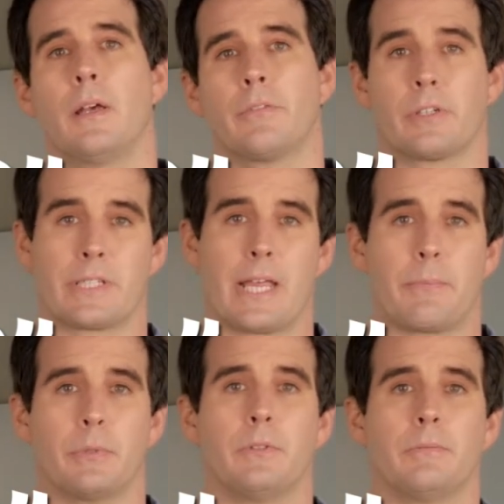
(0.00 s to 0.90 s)
For
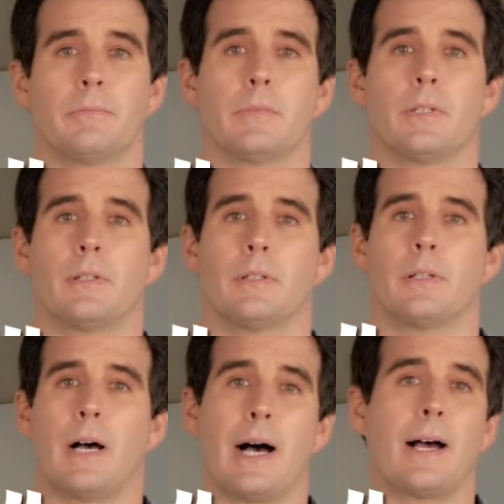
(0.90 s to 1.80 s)
example,
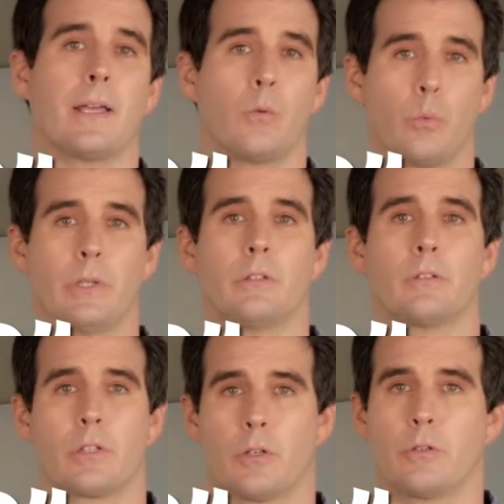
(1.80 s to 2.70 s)
I will
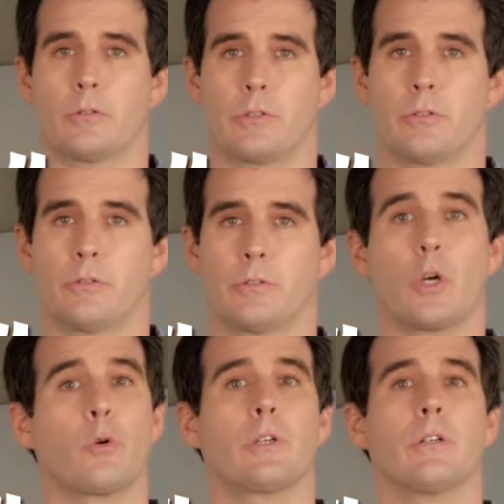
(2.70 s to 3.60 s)
go to
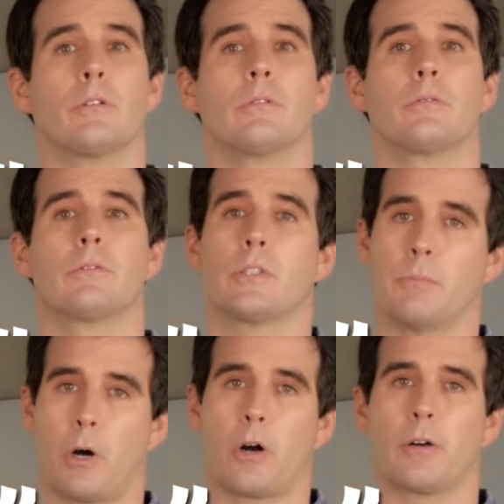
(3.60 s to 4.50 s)
Tokyo
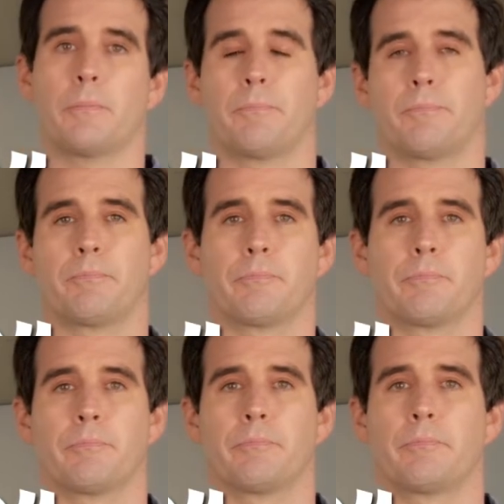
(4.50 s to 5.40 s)
tomorrow.
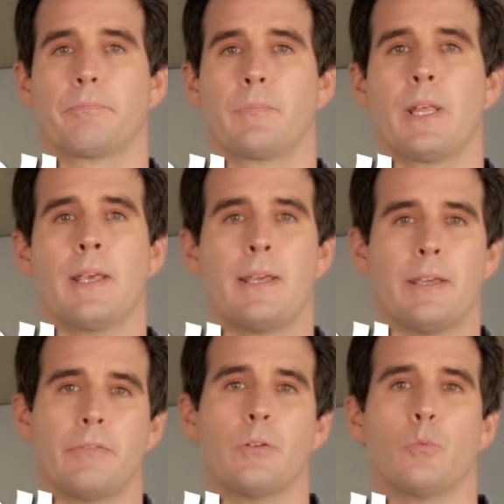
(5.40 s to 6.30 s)

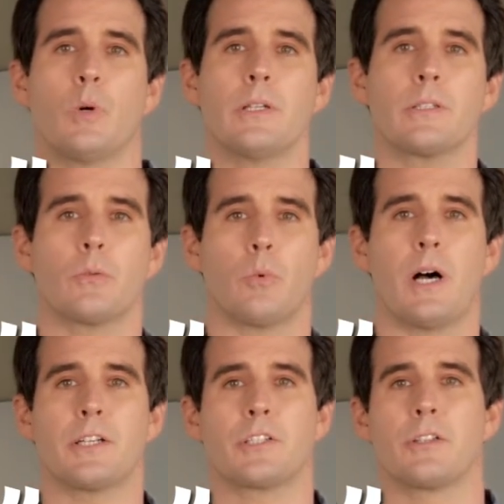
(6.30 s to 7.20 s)
If you want to
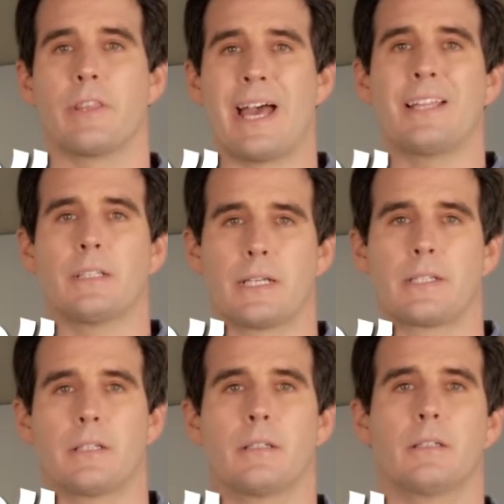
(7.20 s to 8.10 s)
watch that
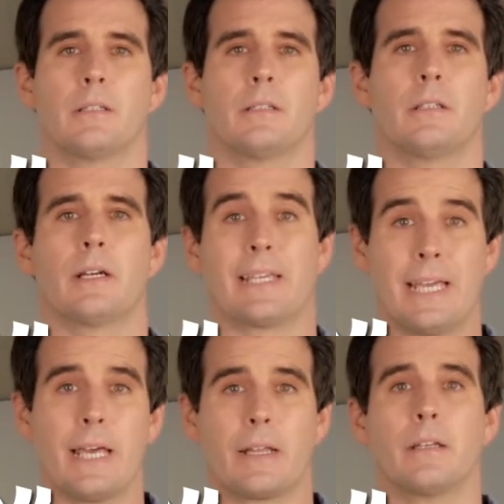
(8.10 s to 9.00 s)
lesson
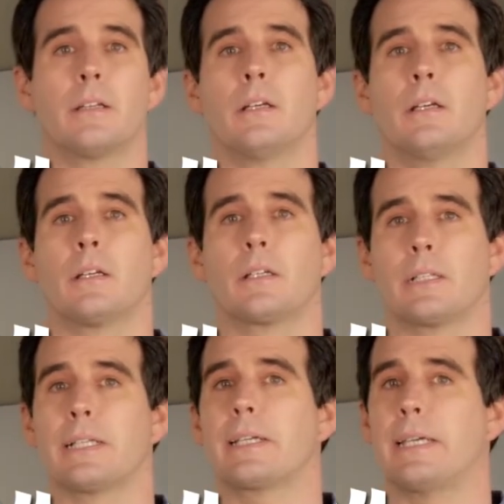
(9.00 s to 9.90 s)
again,
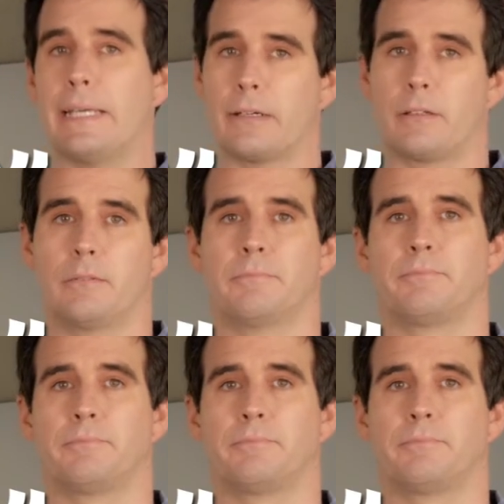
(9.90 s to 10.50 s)
click here.